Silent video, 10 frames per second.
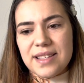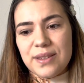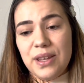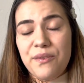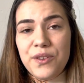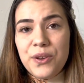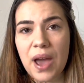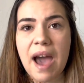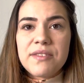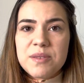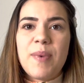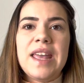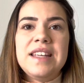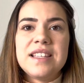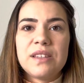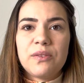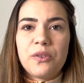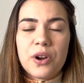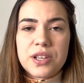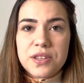So if you have space
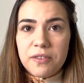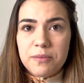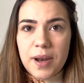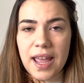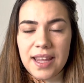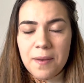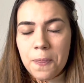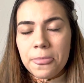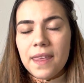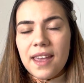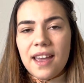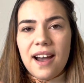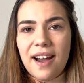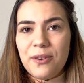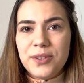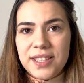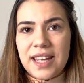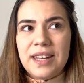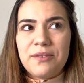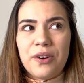for a soft play, I would
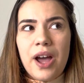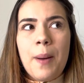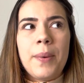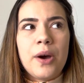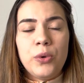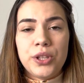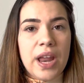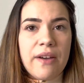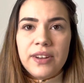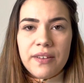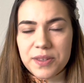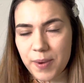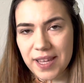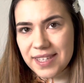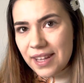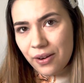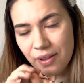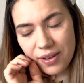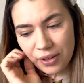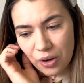get it for her, but we don't have enough space in our
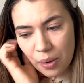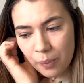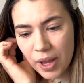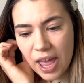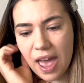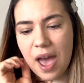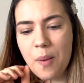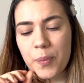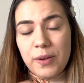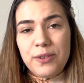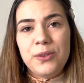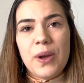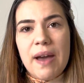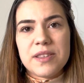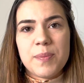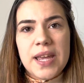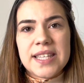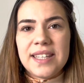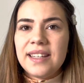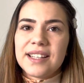living room. But if you do have space,
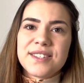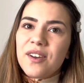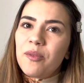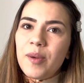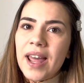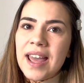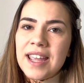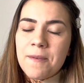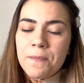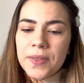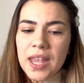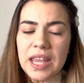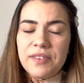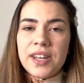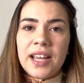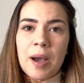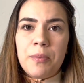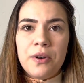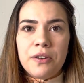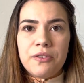I think a soft play, even a
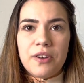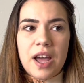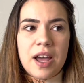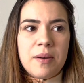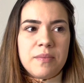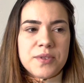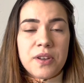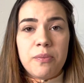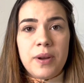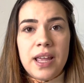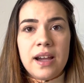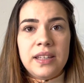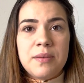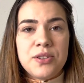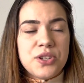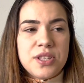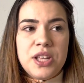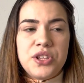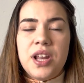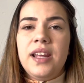couple of soft play items, just
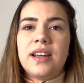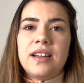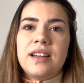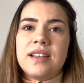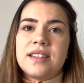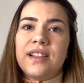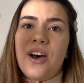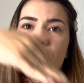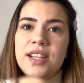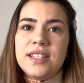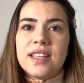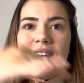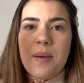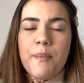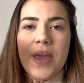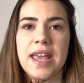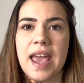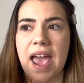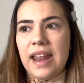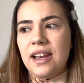literally like a slide
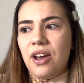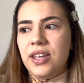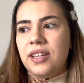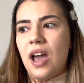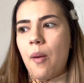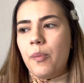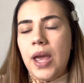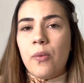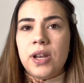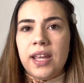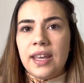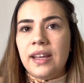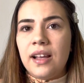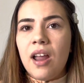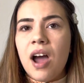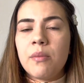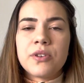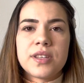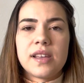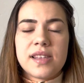bit and like a bit where they can climb or
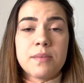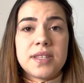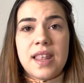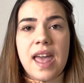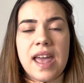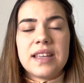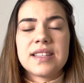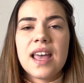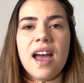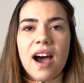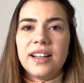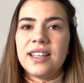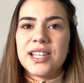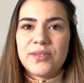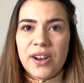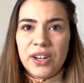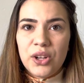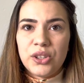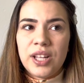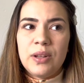some stairs, I think it's very
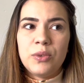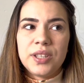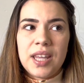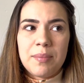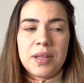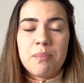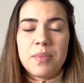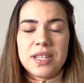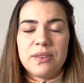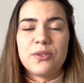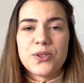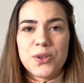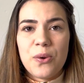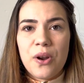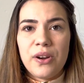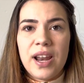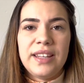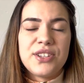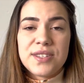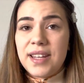good and it would keep them busy for so long.
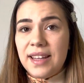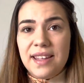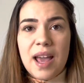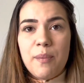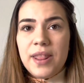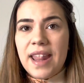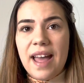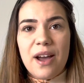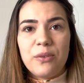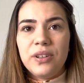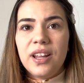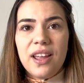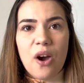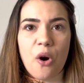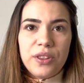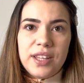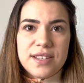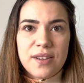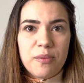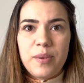Like just getting up and down on the
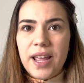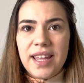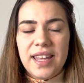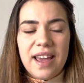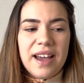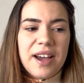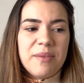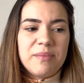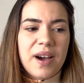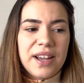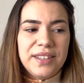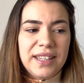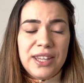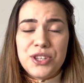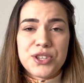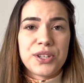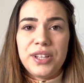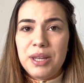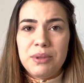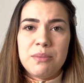soft play, I think it's just gonna
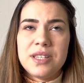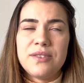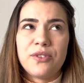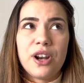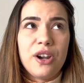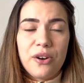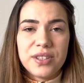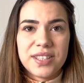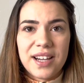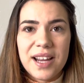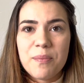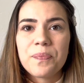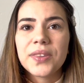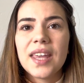keep them busy for a long time.